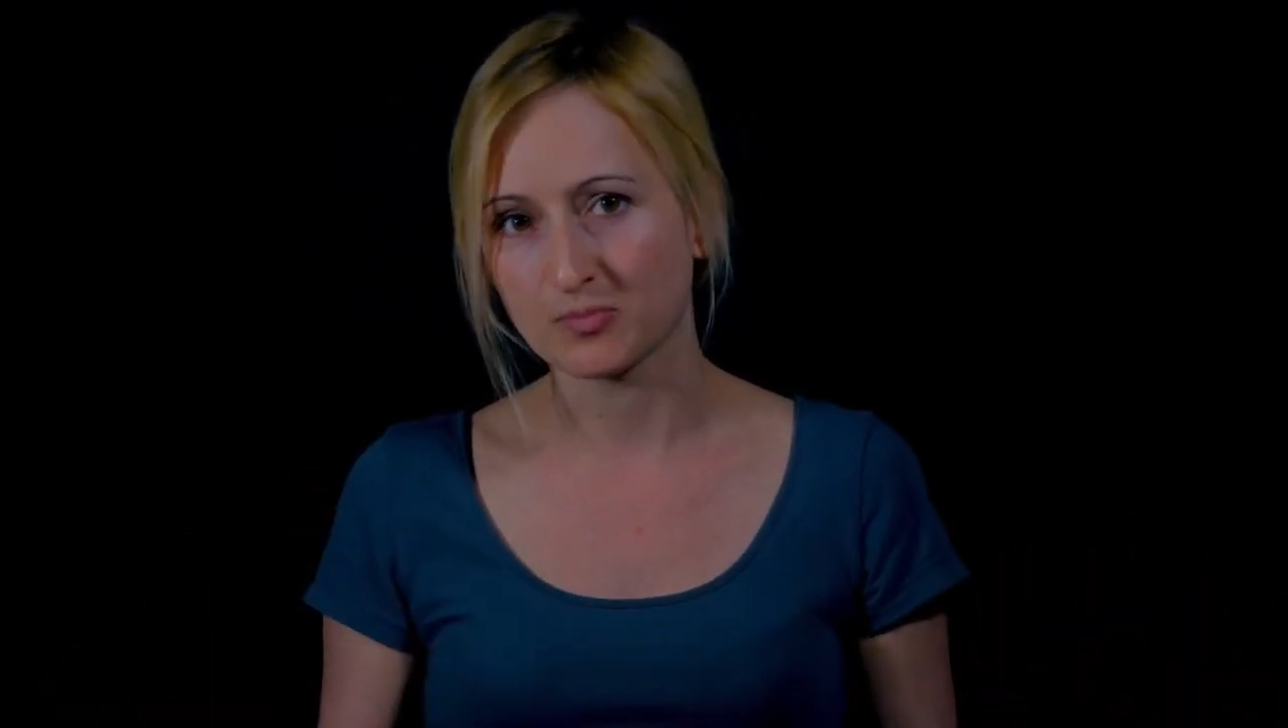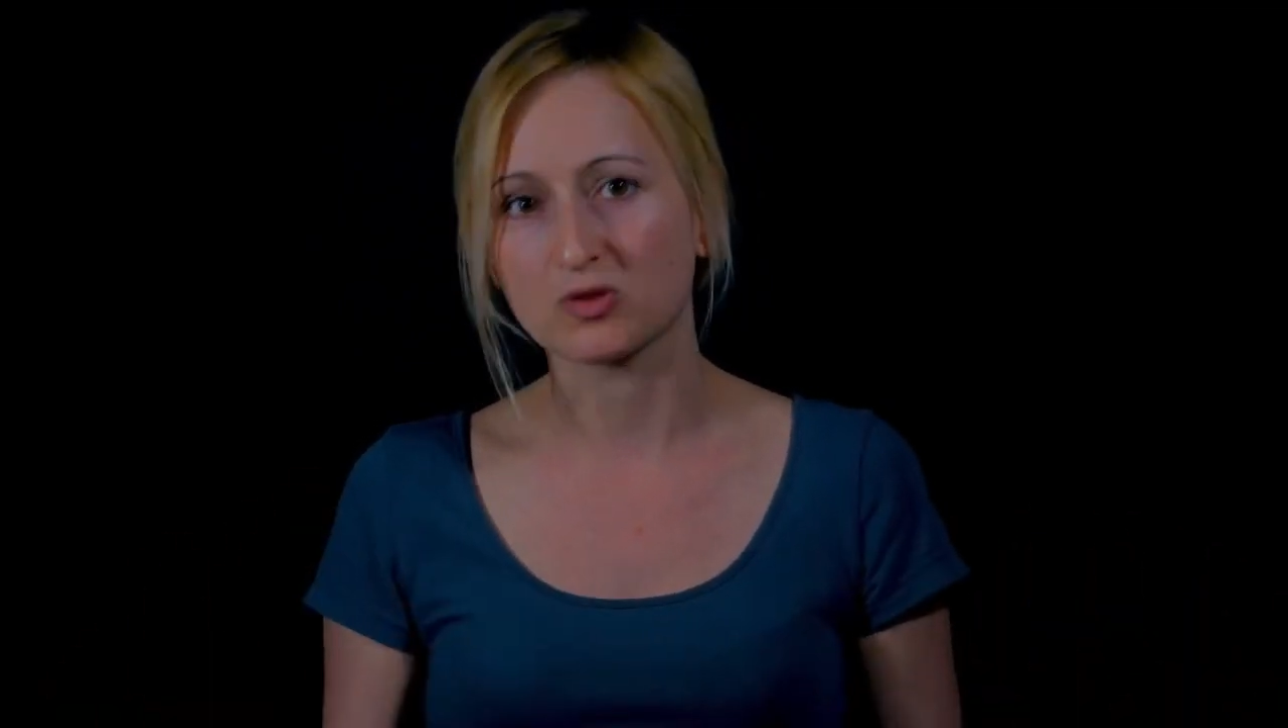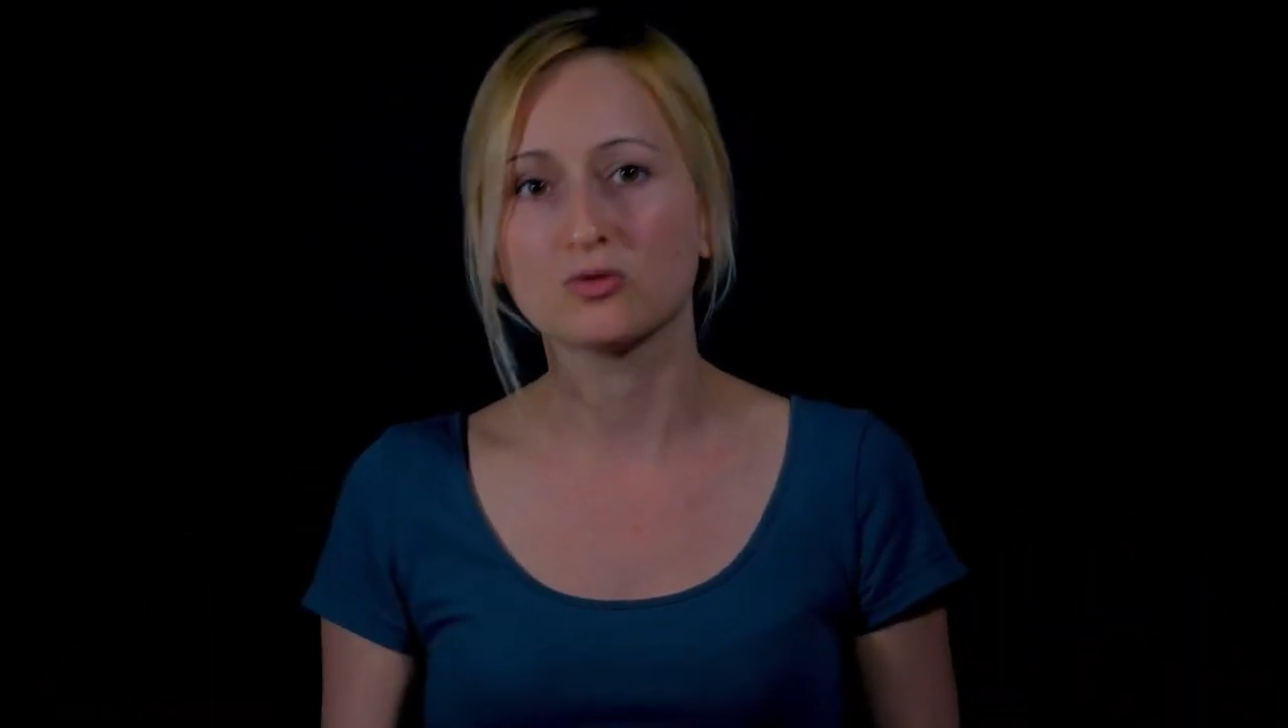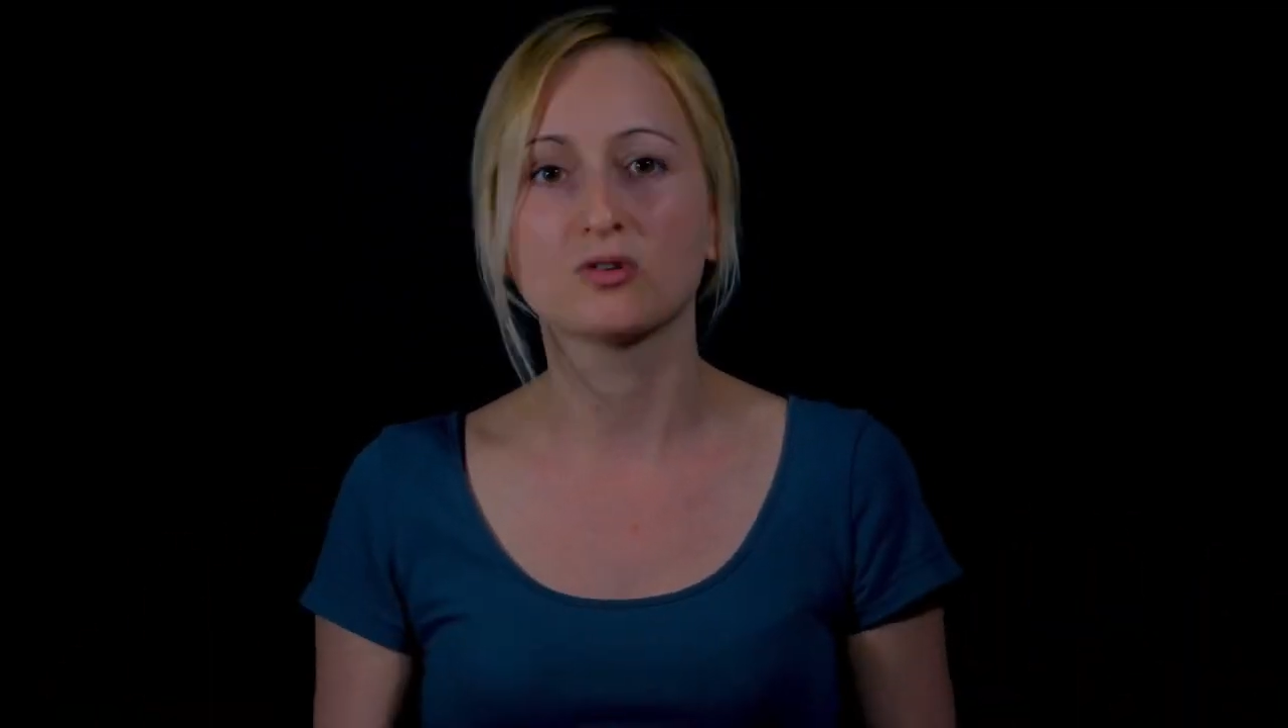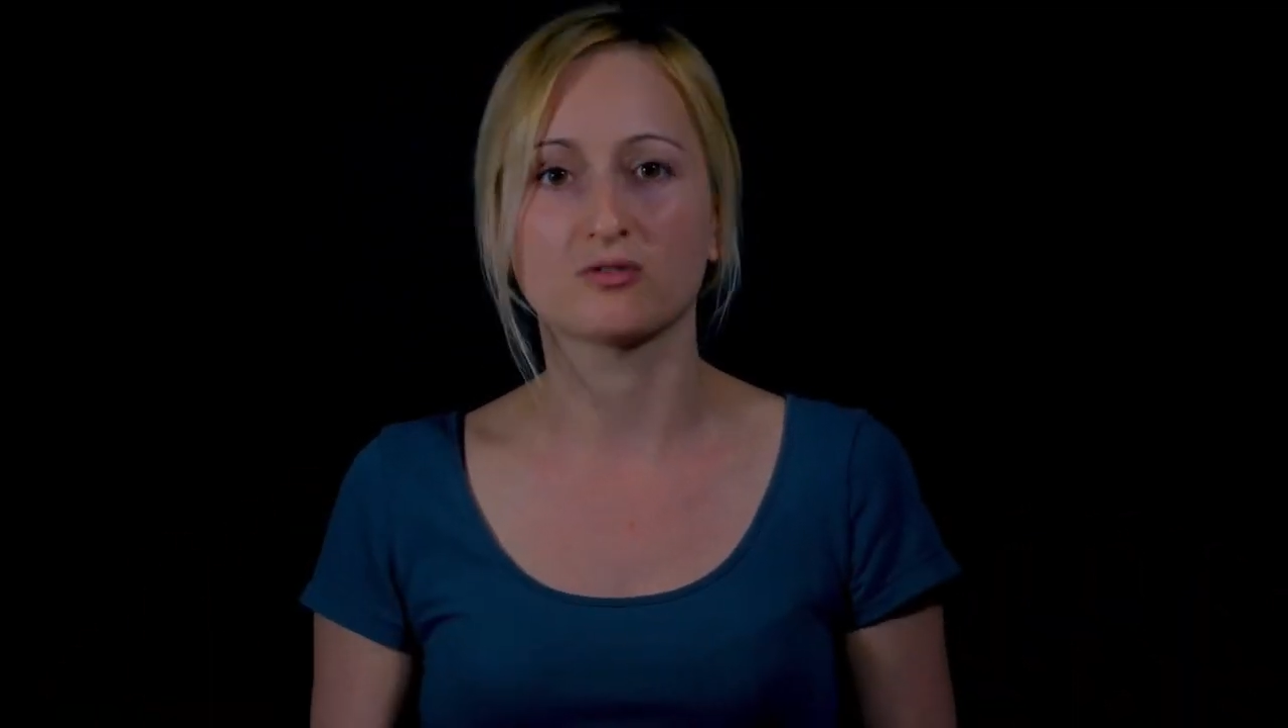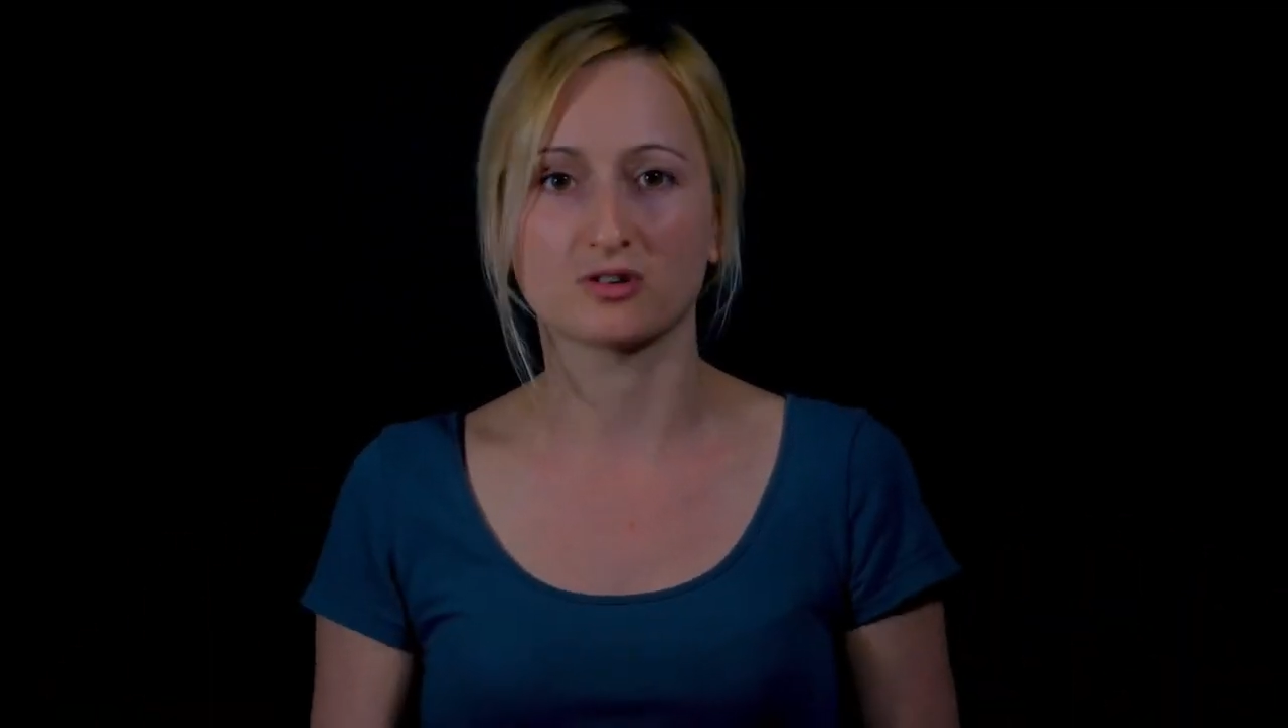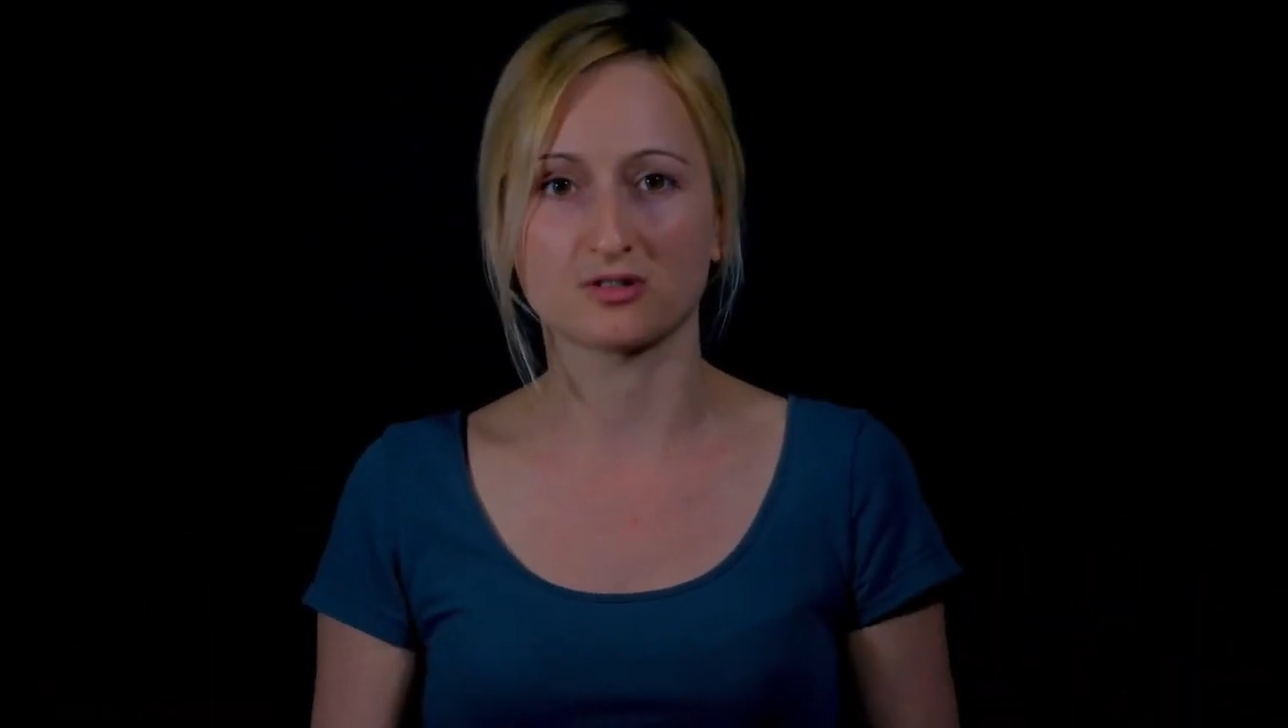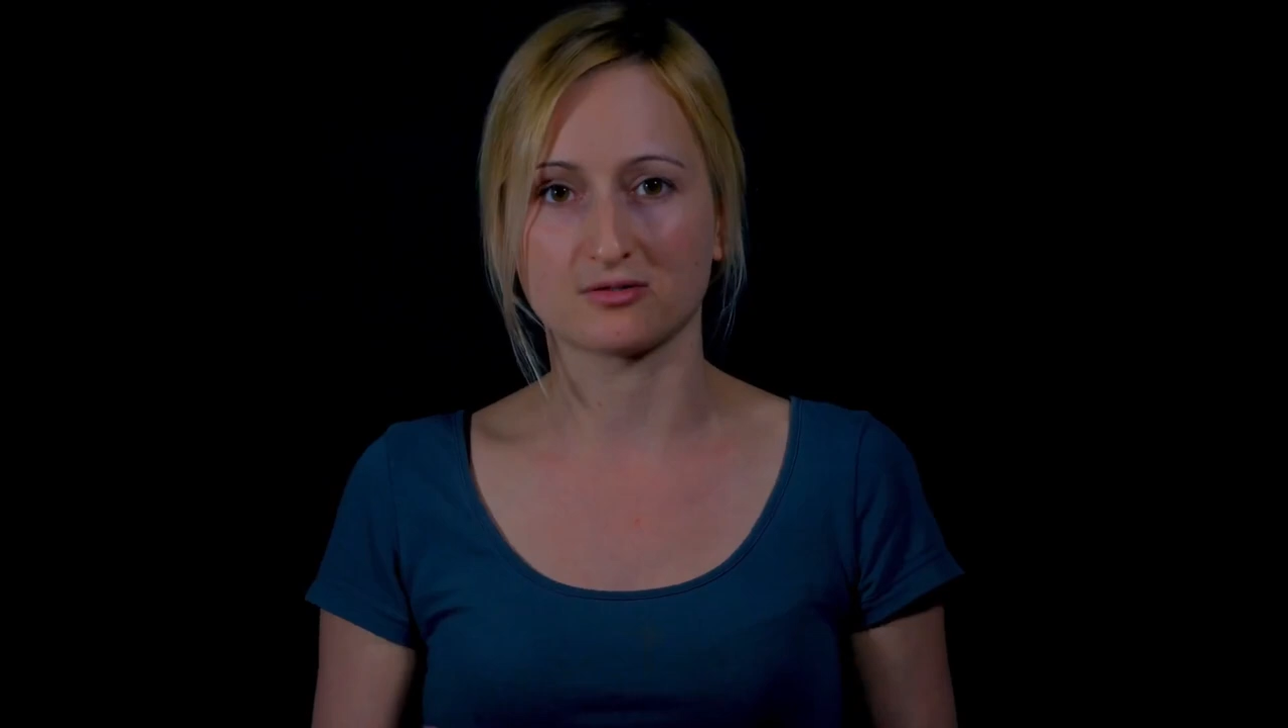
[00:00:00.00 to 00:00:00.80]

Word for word: the universe